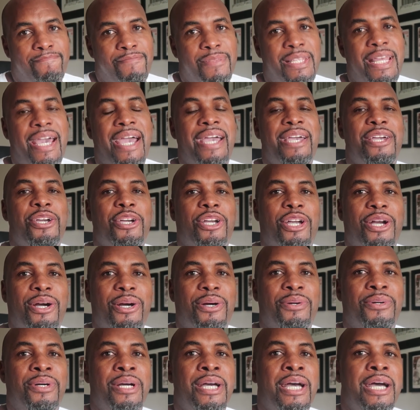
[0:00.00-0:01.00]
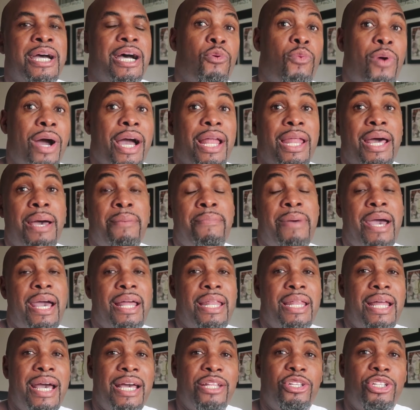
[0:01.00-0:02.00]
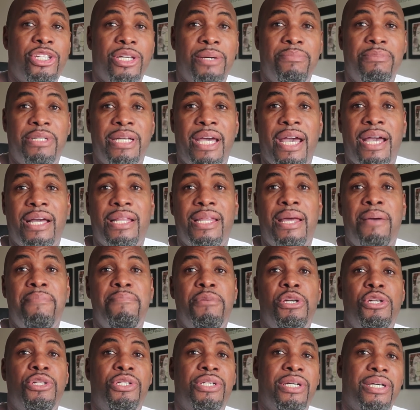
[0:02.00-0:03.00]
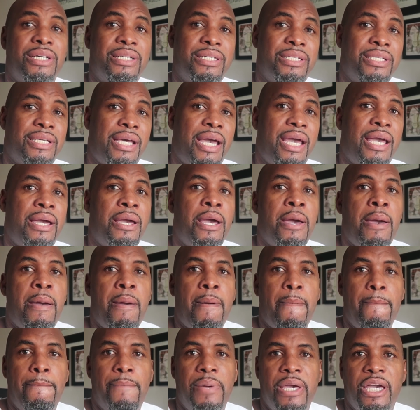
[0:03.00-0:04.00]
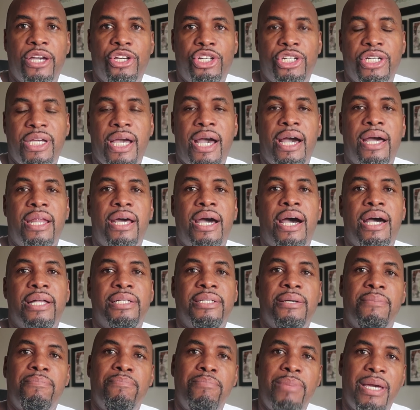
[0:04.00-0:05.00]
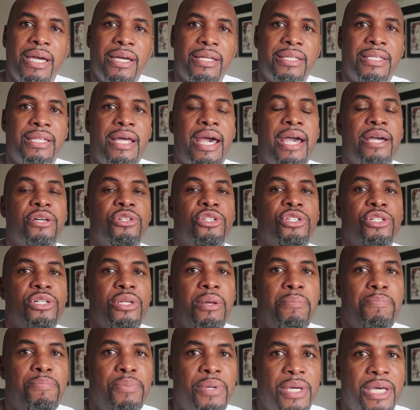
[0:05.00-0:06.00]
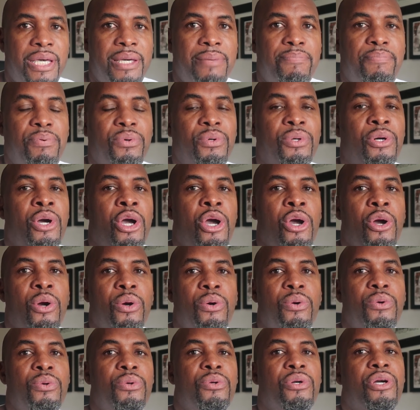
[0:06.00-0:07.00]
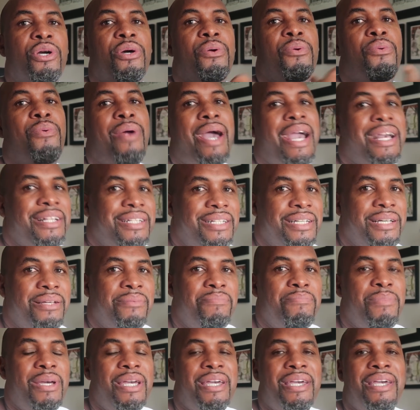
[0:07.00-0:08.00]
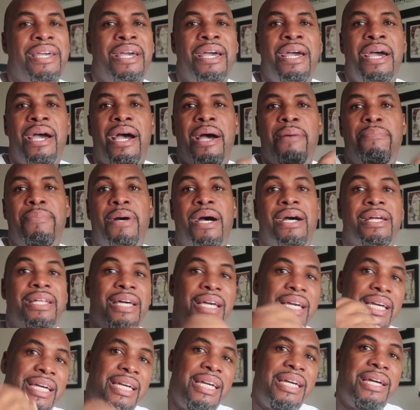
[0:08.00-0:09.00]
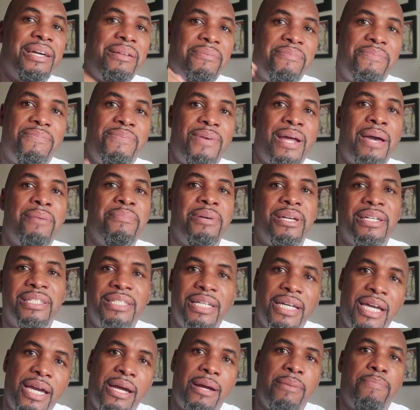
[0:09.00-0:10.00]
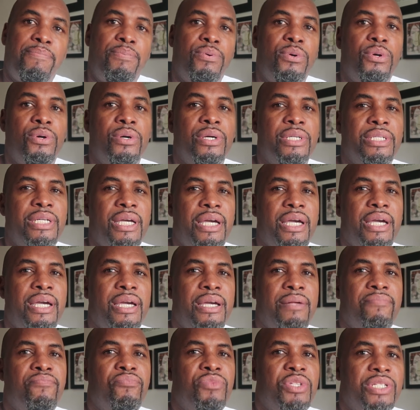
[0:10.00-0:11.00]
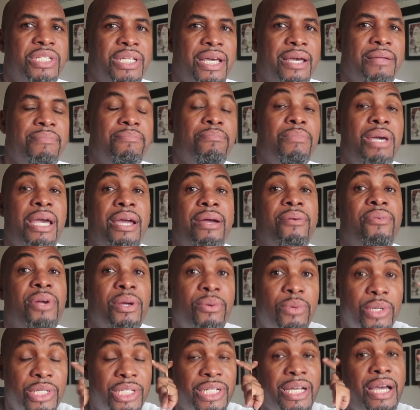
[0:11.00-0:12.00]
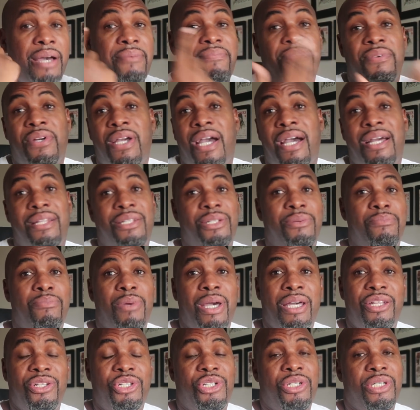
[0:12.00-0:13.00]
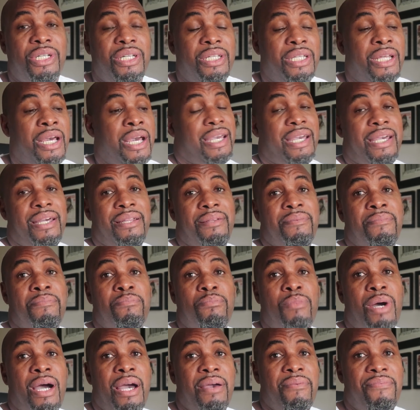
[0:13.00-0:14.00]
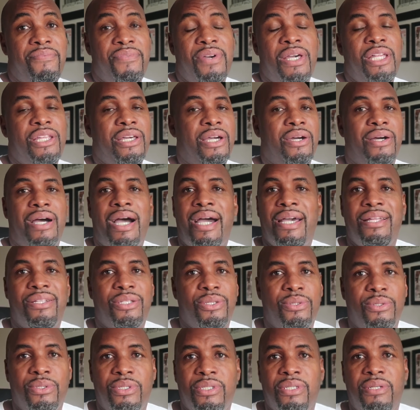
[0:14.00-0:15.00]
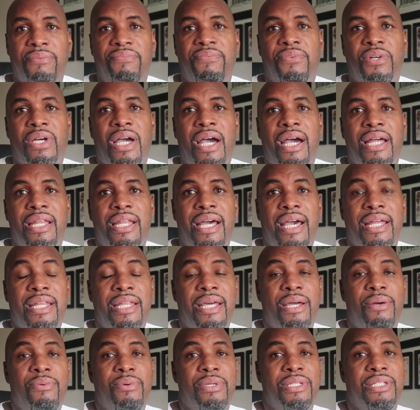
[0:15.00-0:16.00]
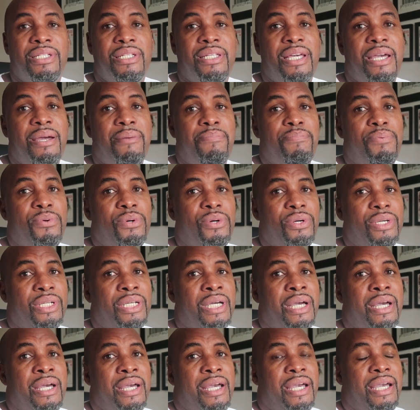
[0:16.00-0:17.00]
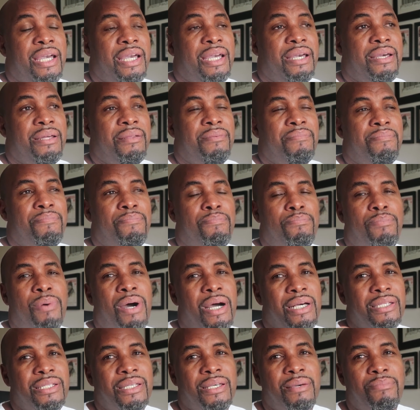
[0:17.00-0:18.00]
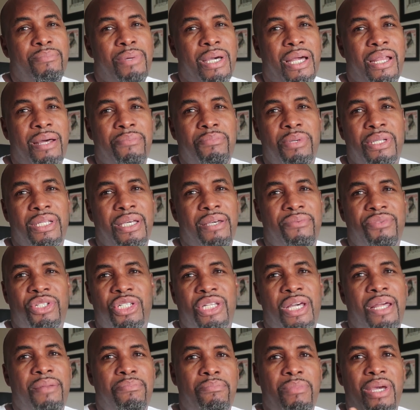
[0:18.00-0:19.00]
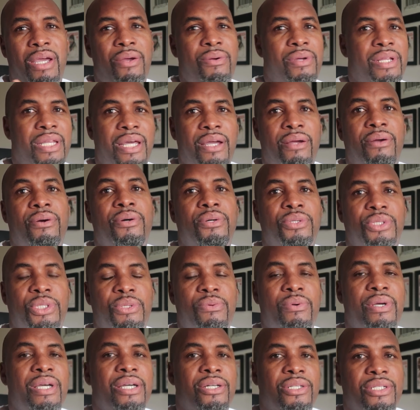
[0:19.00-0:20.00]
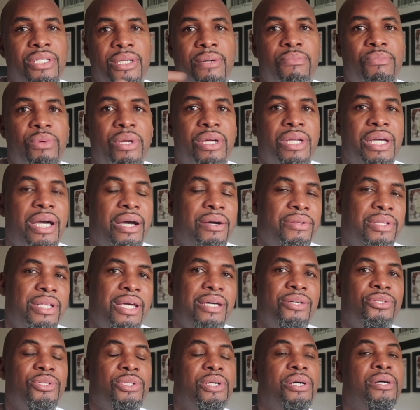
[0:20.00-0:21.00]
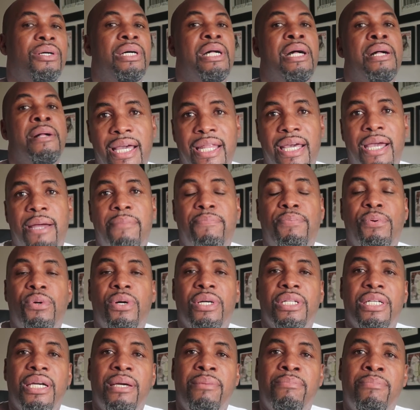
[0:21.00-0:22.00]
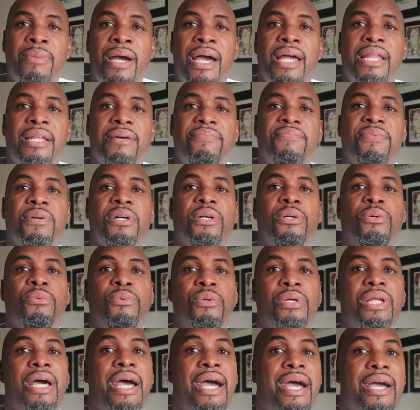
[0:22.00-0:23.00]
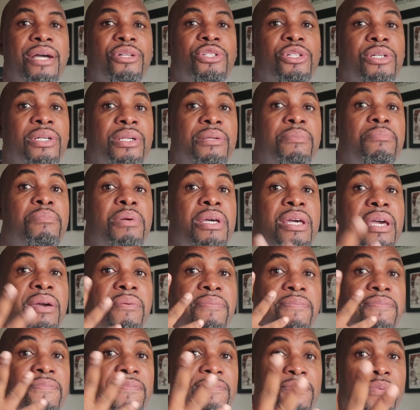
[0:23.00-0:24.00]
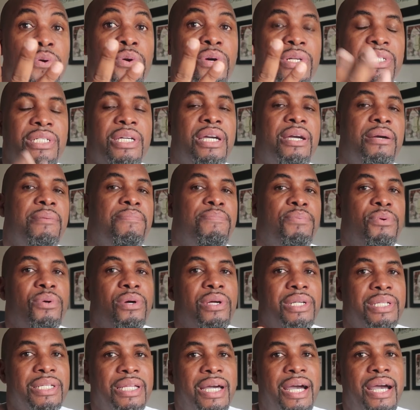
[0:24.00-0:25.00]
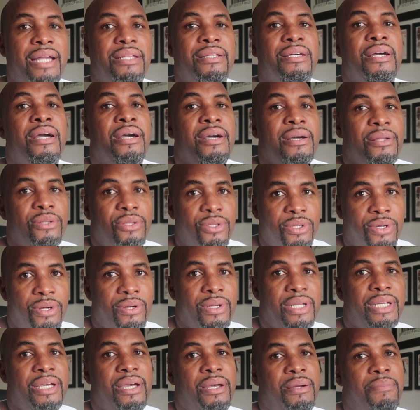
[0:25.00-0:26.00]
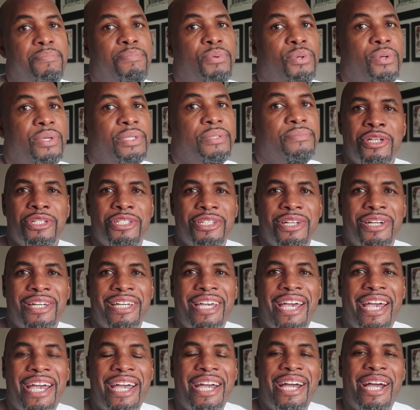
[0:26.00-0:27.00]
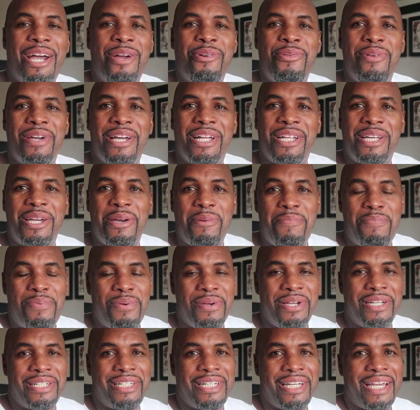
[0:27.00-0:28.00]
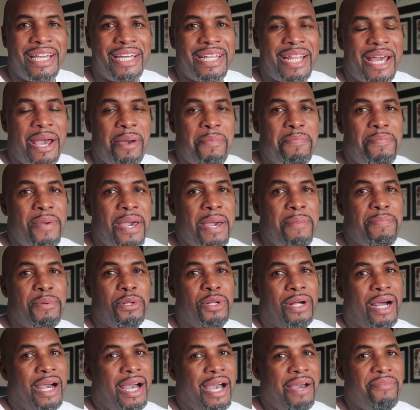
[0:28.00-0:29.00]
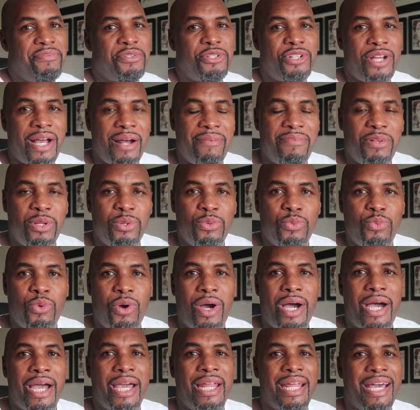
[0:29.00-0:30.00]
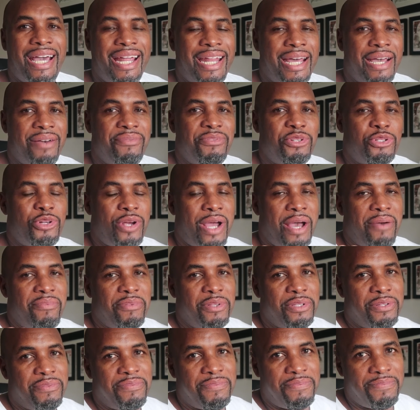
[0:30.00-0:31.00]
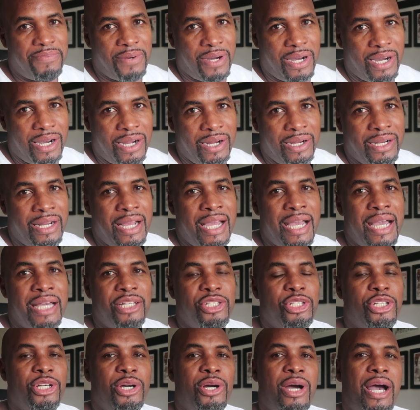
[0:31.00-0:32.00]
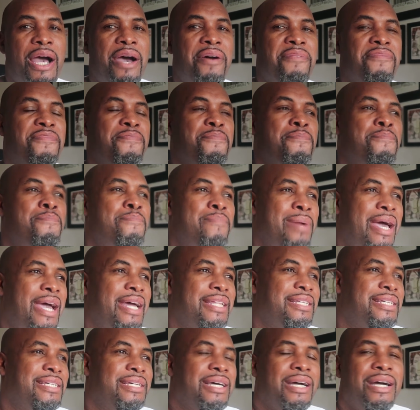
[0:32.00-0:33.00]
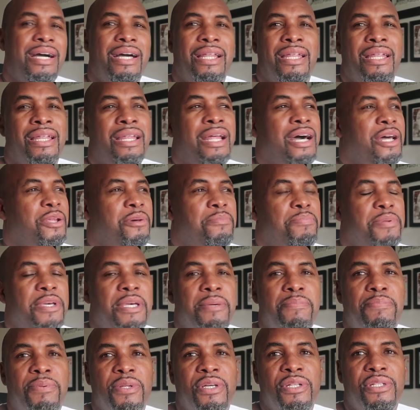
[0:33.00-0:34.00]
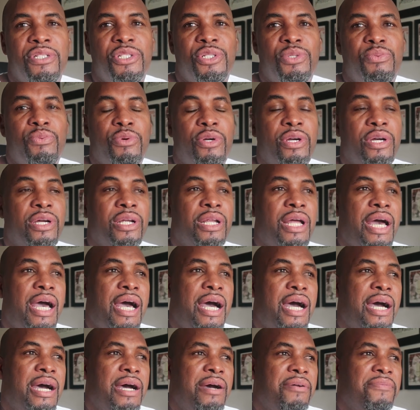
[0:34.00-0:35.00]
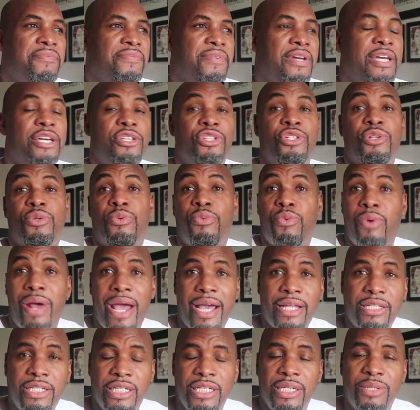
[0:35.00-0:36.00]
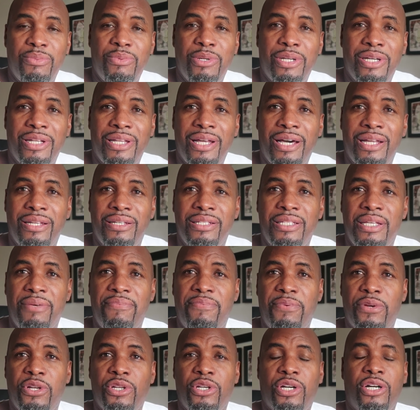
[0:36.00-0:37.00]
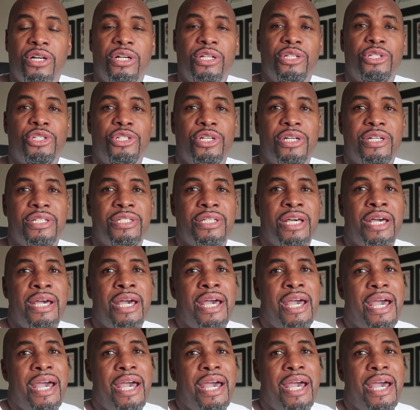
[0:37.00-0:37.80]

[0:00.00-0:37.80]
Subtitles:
There you go. While I'm at that subject, let me just say big shout out and big thanks to the people who corrected me about the Ian Fleming's Airport in St. Mary, which I forgot to mention in my video. I totally forgot that there was an airport in Boscobel, I believe, St. Mary near Otoria, somewhere down there. So an airport in Mandeville would actually be a fourth airport, not third airport. So yeah, I really appreciate that. People, I've traveled wide and I've traveled far. So I've met a lot of people in this world. I've interacted with a lot of different cultures.